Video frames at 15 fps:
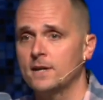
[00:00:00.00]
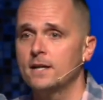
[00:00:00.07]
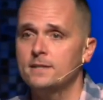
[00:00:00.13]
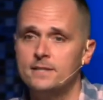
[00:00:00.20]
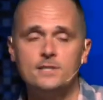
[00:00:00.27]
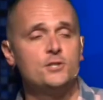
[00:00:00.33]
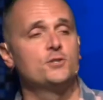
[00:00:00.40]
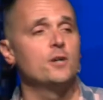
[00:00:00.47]
not
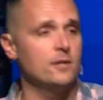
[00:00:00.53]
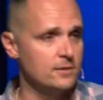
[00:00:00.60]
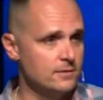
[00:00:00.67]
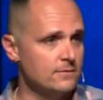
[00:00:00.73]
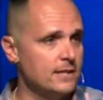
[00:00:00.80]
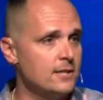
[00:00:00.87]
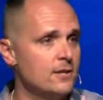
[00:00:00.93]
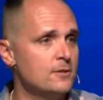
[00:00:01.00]
destructive,
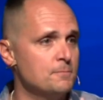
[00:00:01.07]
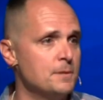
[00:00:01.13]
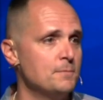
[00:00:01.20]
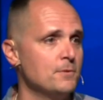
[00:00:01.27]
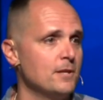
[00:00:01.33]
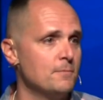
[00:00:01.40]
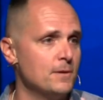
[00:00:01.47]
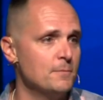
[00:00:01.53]
like other
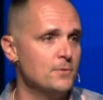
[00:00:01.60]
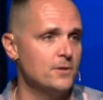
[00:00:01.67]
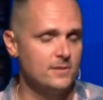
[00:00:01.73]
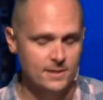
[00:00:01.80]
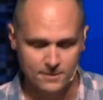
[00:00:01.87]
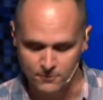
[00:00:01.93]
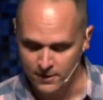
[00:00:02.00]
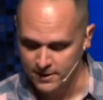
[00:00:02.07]
people on my
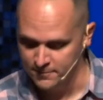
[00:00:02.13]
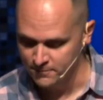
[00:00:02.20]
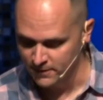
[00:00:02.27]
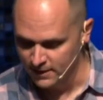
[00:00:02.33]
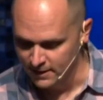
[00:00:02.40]
birthday, right?